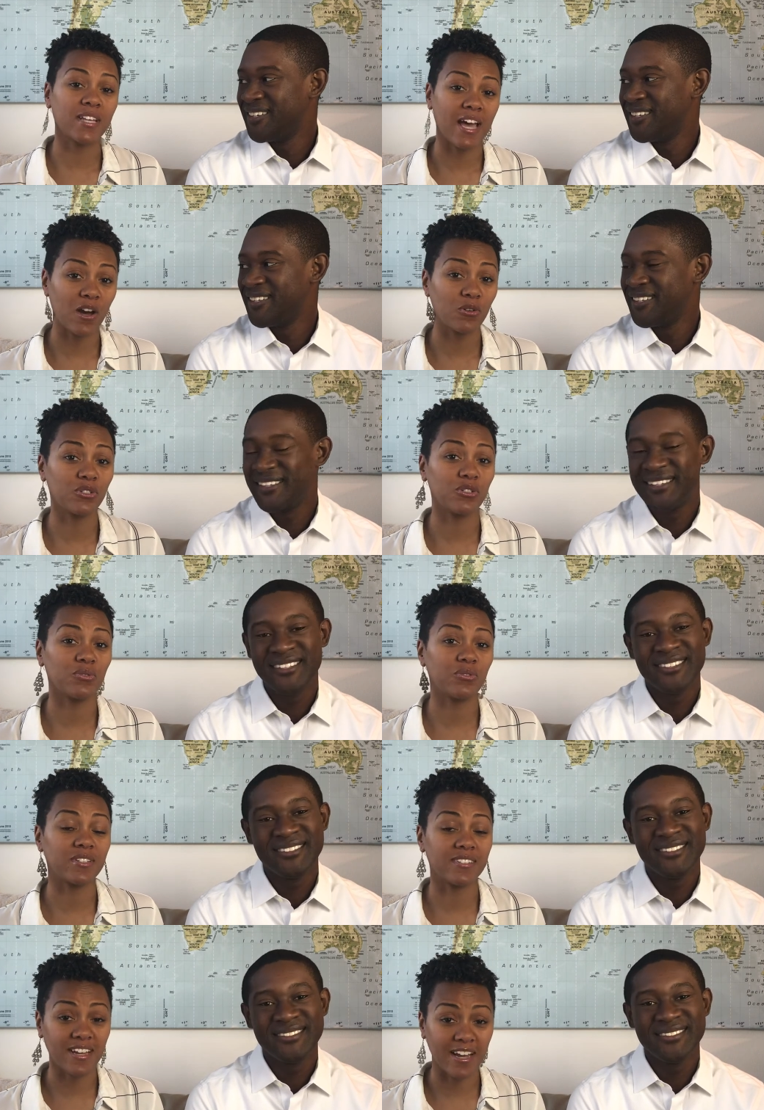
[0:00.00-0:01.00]
Speaker 1: how to
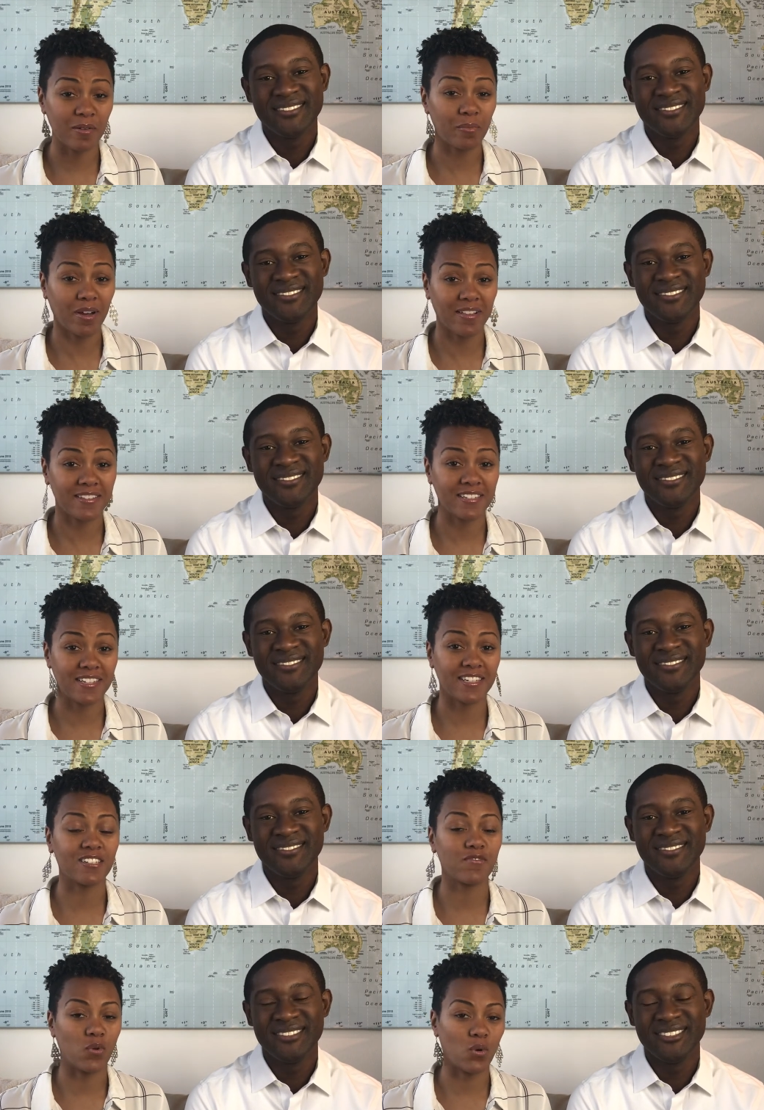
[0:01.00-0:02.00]
design
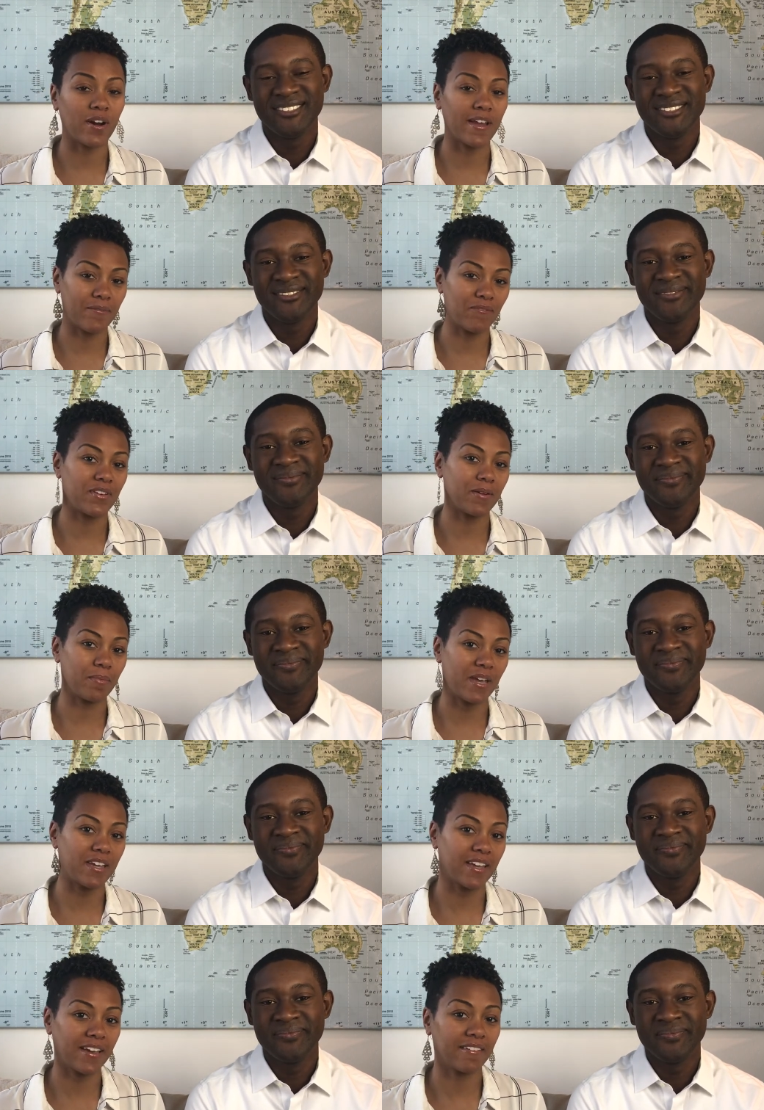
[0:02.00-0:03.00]
policies for infinite
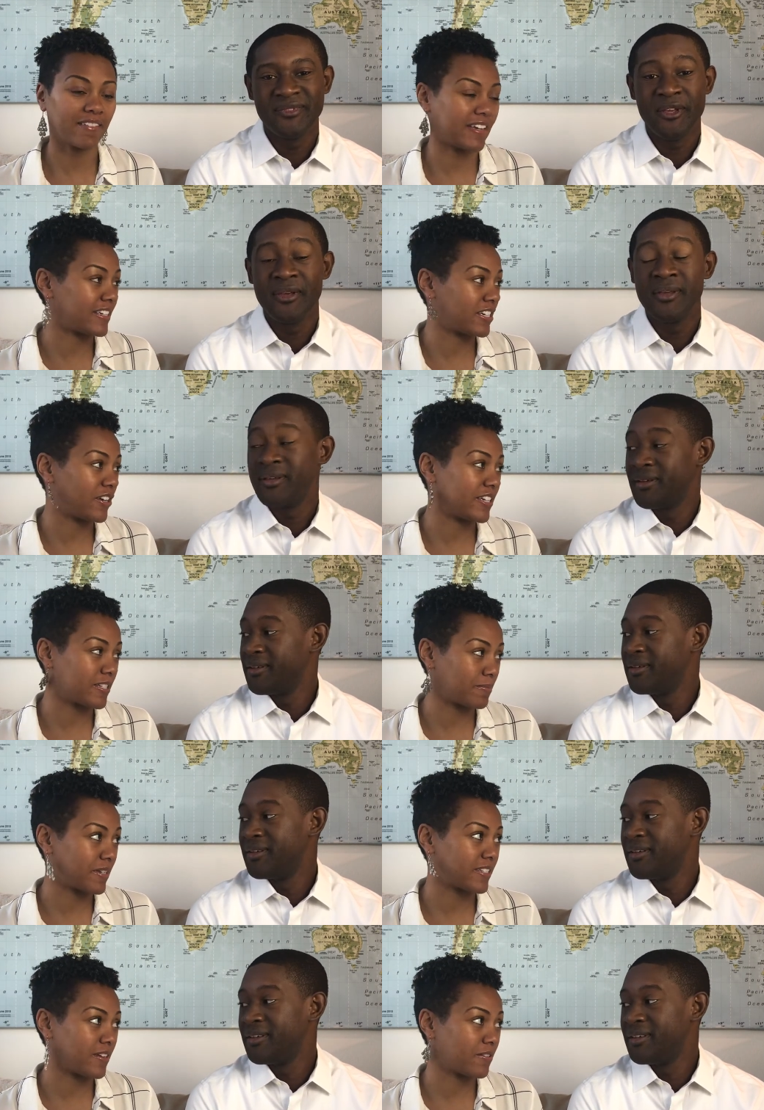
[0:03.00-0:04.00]
banking, like Darius and
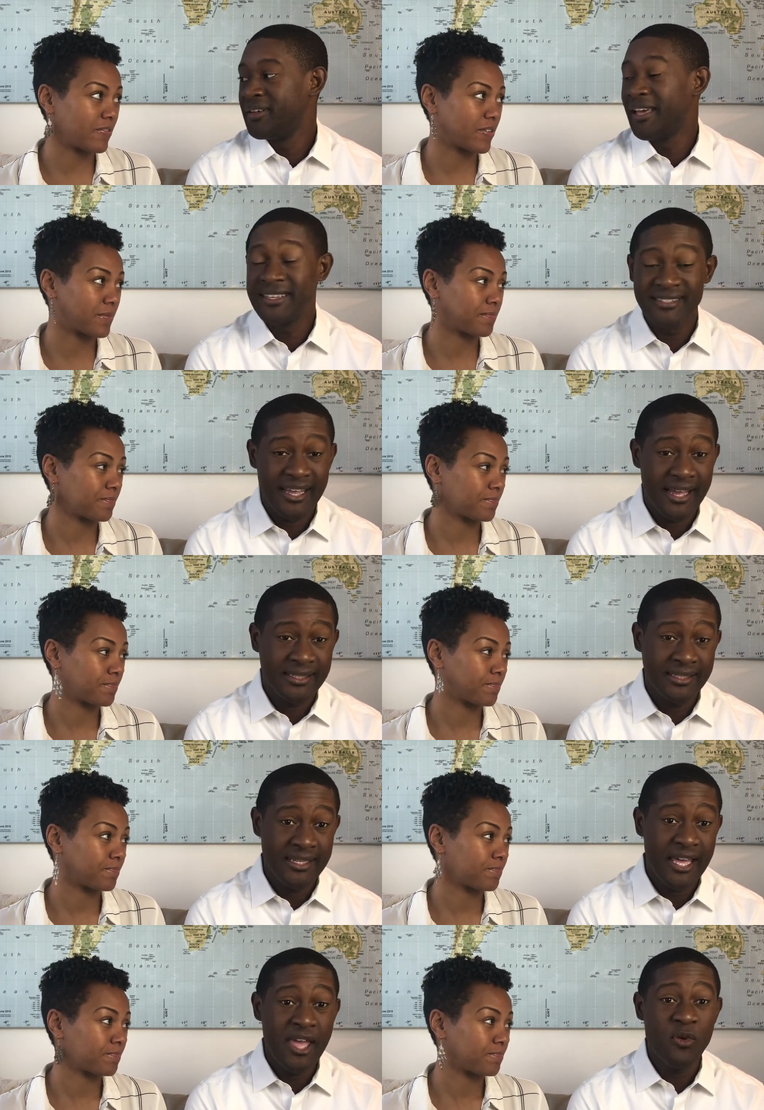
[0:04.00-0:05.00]
myself.
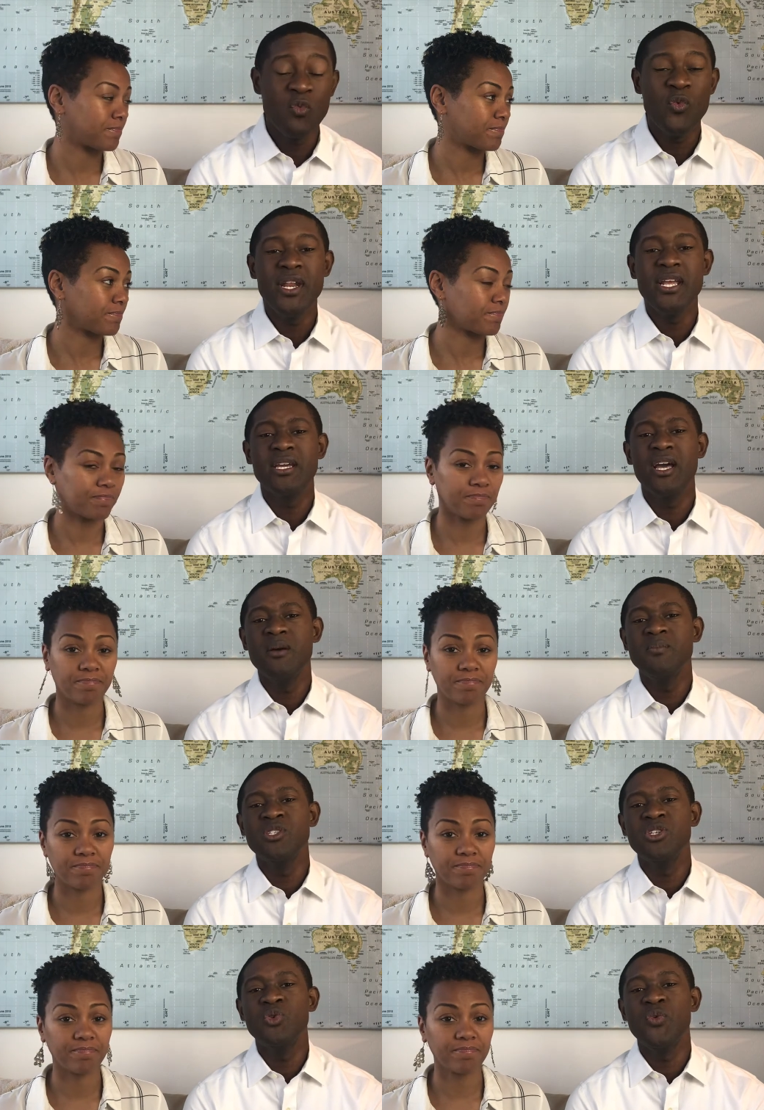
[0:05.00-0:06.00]
Speaker 2: Exactly. And when it
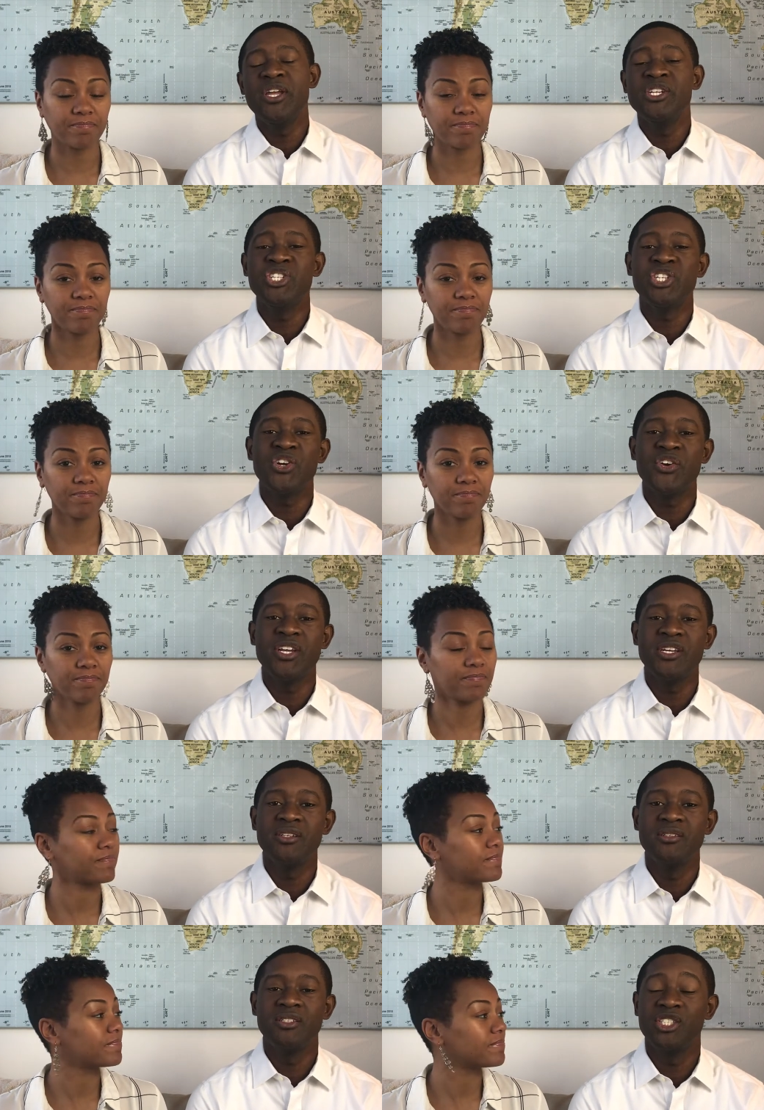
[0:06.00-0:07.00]
comes to
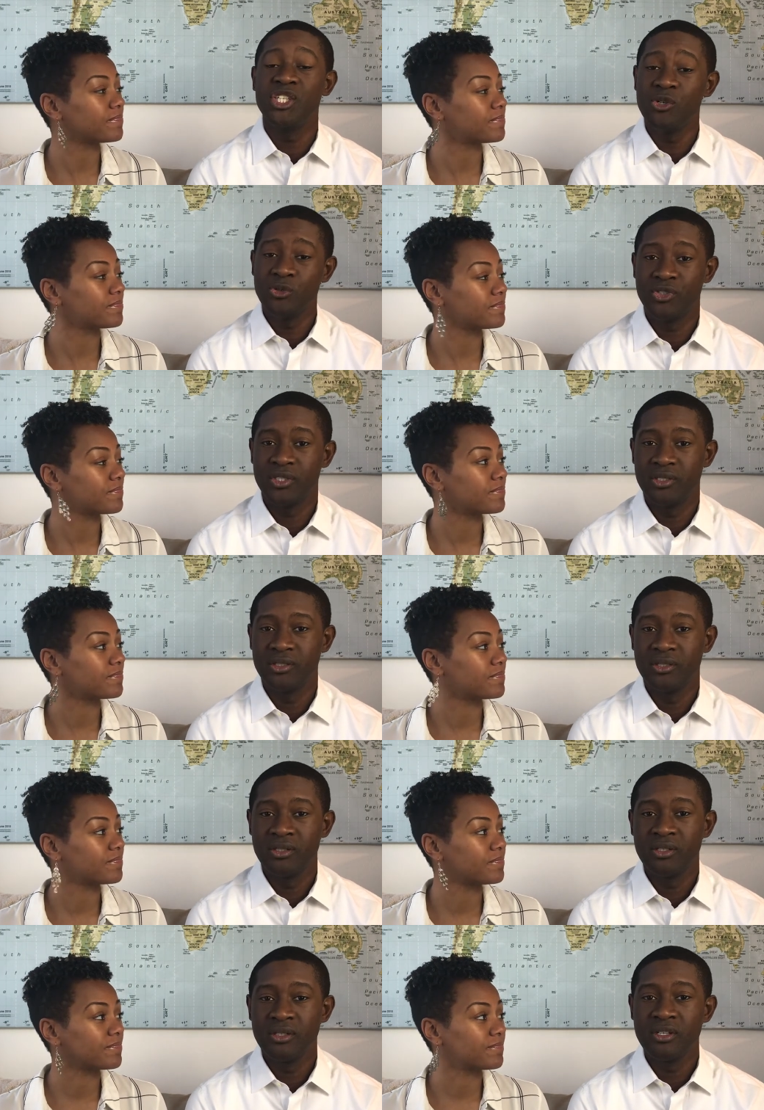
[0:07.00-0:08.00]
insuring children,
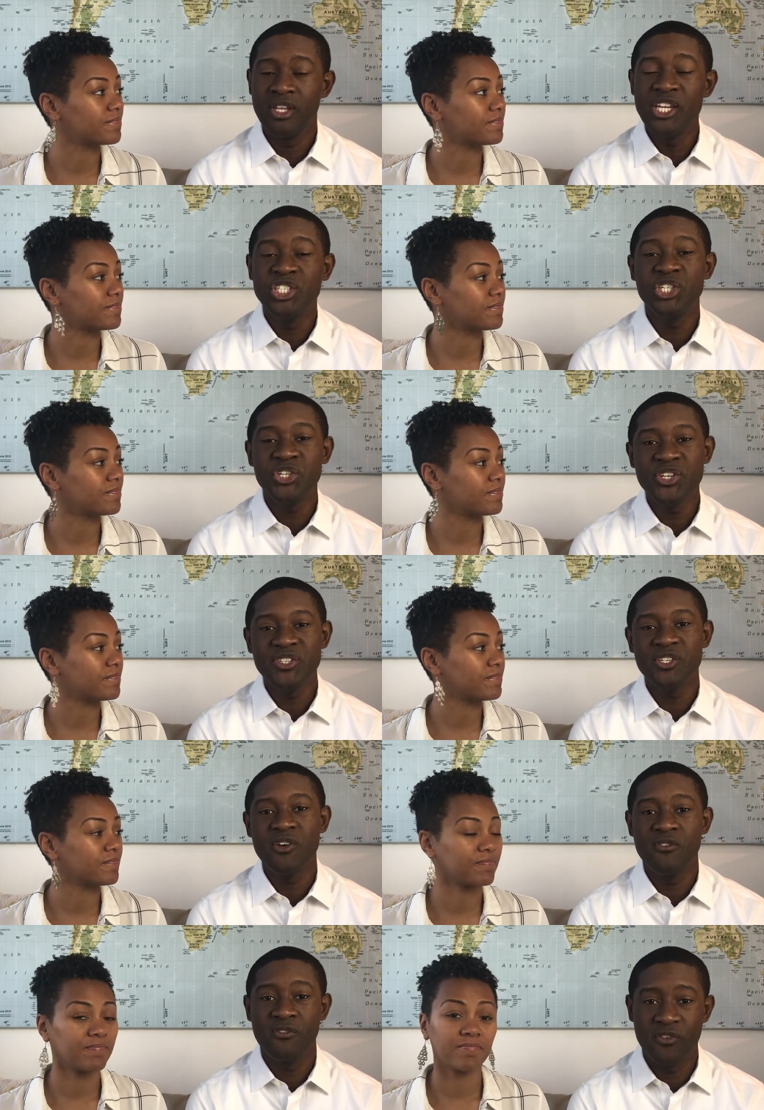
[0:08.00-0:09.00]
insure
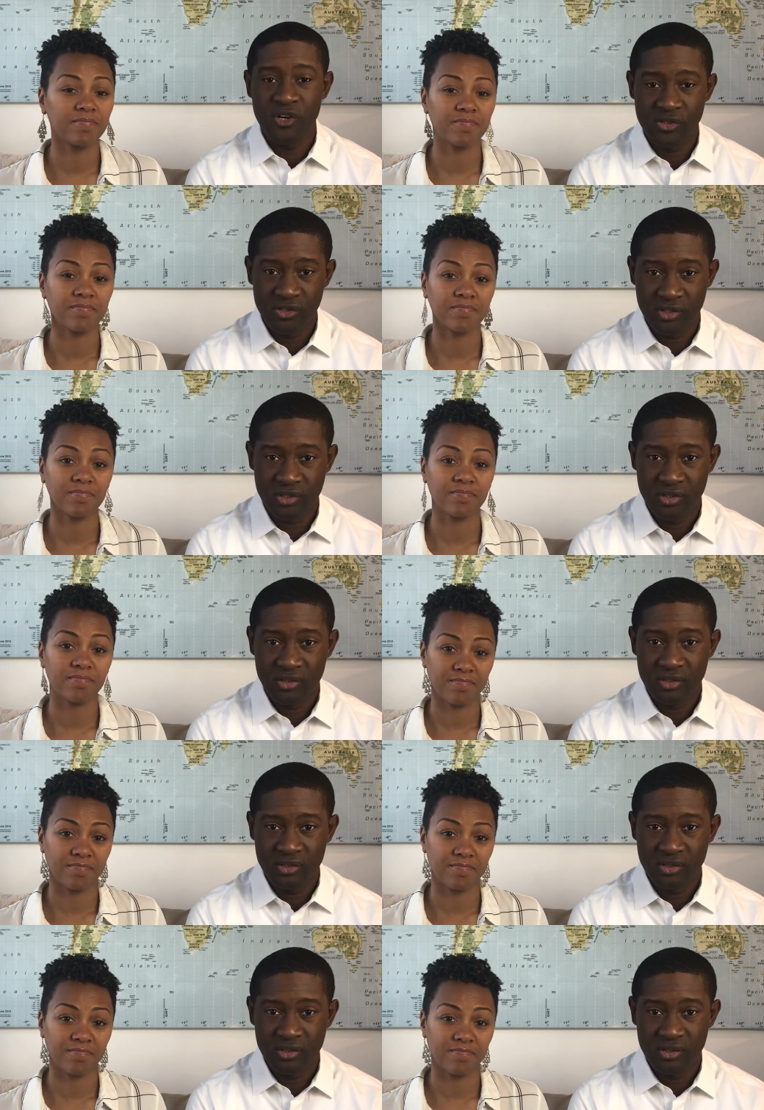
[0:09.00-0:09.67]
yourself first.